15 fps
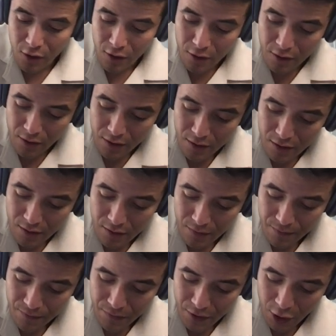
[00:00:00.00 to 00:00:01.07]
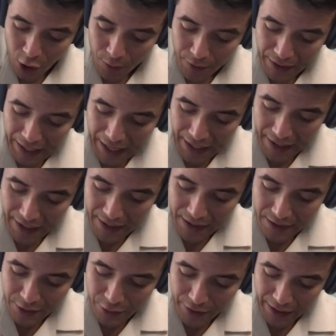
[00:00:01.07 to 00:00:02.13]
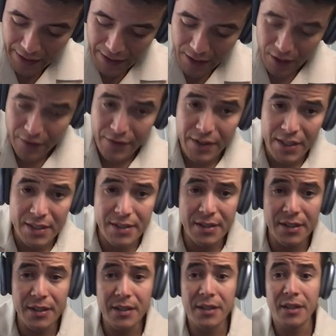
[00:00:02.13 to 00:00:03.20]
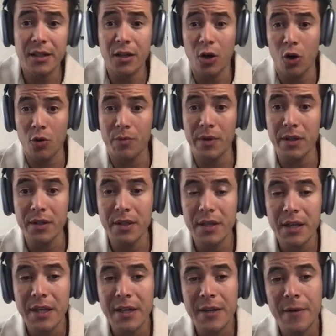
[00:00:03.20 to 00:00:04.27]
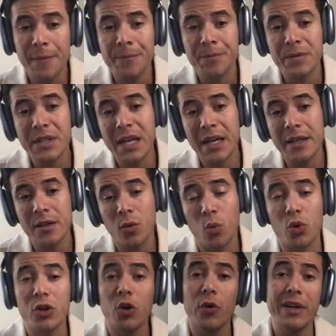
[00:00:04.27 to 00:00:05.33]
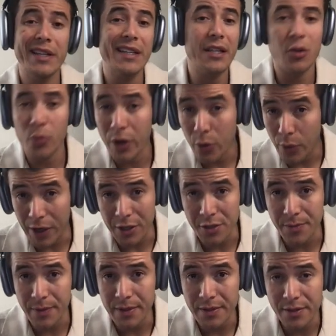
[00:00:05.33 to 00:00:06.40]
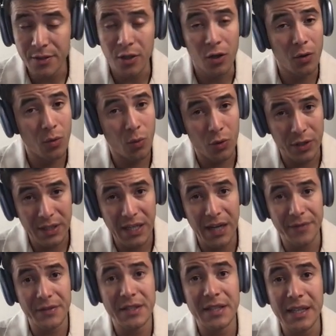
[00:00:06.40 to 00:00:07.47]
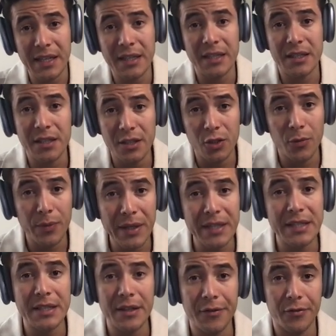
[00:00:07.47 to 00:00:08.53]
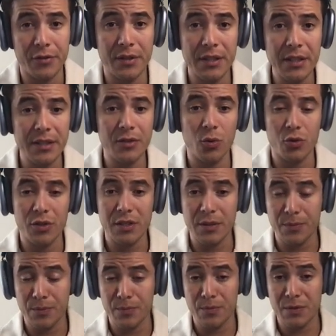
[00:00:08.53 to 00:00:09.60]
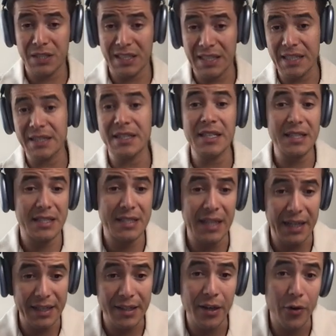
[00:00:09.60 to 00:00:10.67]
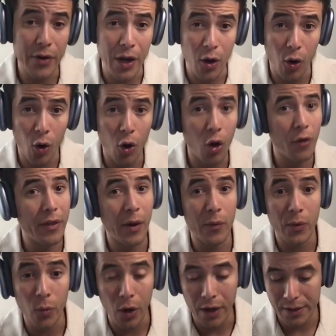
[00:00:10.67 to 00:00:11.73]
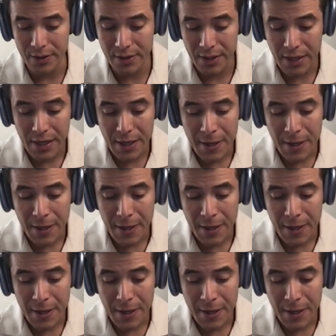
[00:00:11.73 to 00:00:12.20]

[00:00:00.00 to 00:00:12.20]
our carbocation located on this carbon, then we're going to get a rearrangement. So we're going to have to think a little bit differently in order to get this secondary alcohol that we want.